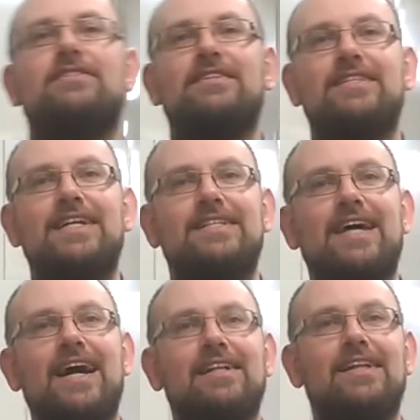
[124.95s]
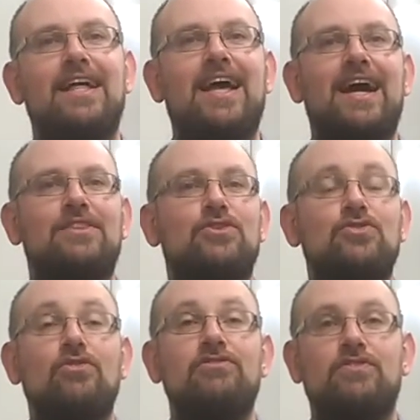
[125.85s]
that they tell, and the
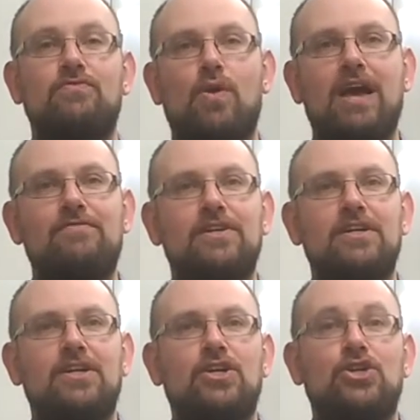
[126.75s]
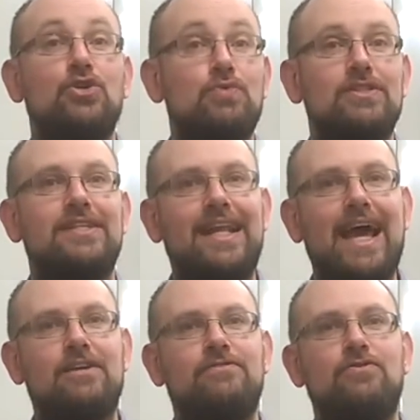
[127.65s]
stories of whatever you would
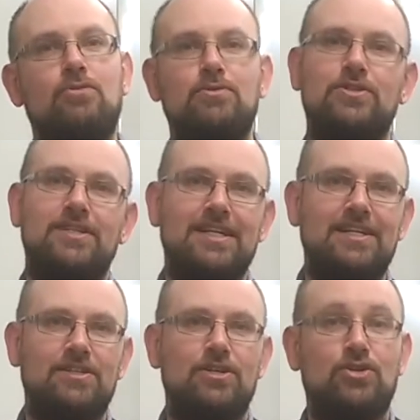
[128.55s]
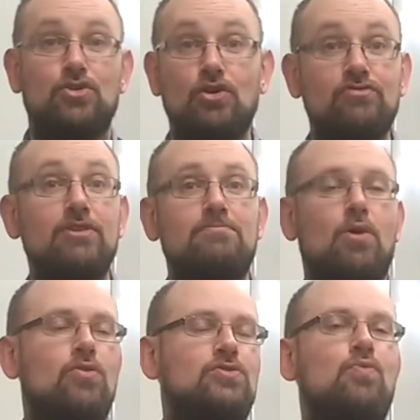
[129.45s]
select for putting in your own
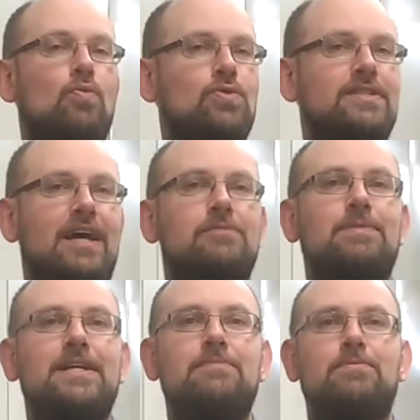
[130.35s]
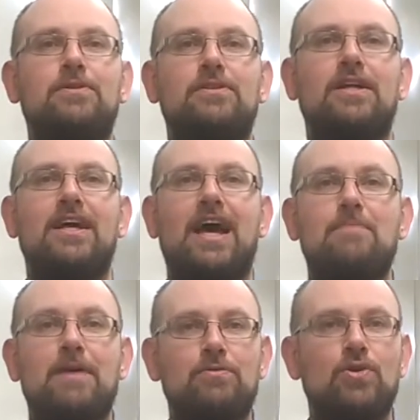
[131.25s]
box. What would tell people
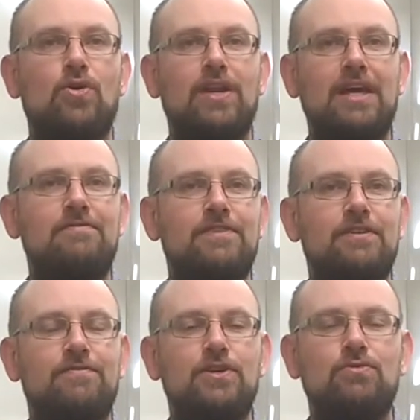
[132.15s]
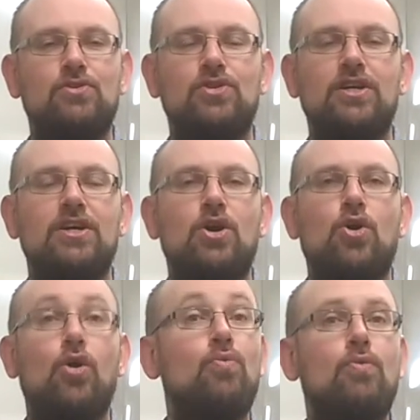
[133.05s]
about your life in the future,
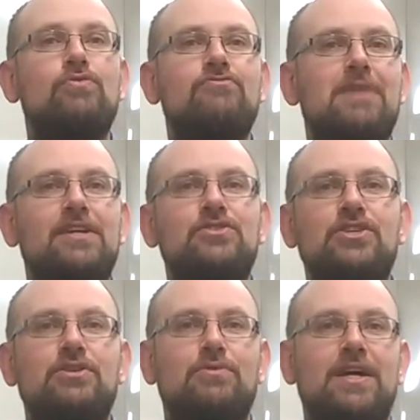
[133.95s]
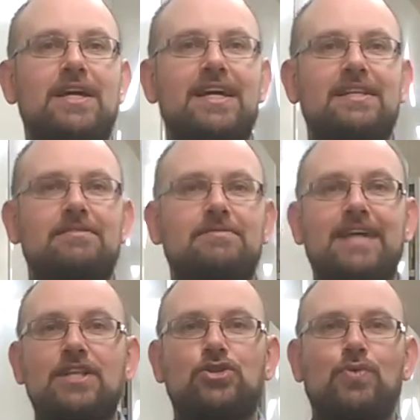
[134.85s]
or what would remind you in
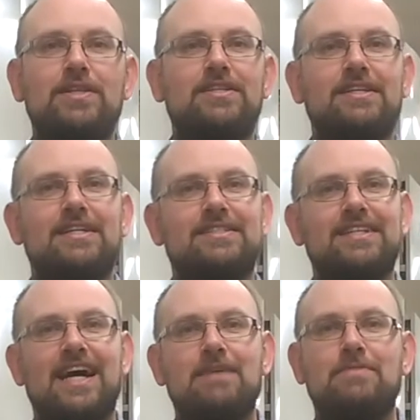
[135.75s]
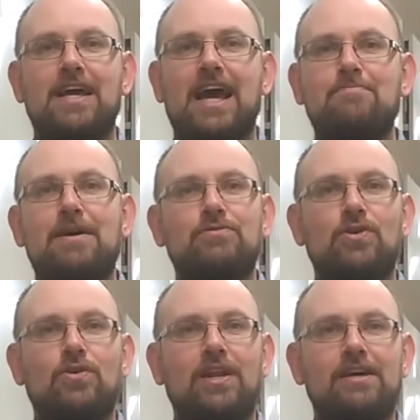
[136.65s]
10, 20 years' time about
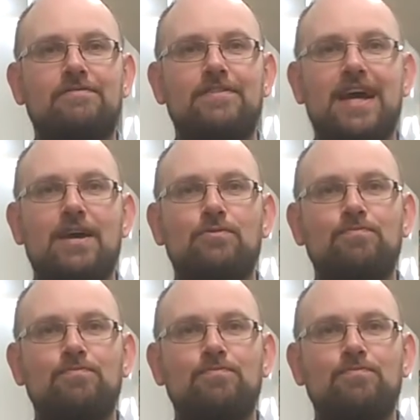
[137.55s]
your life now.